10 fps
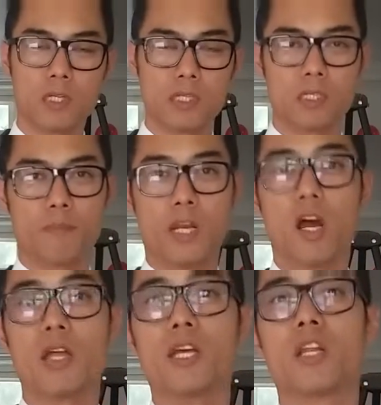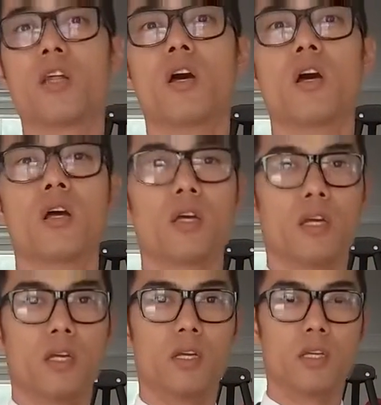this might not hit
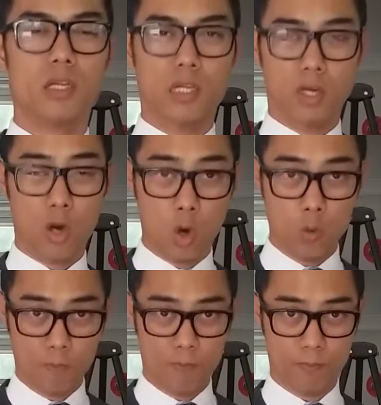home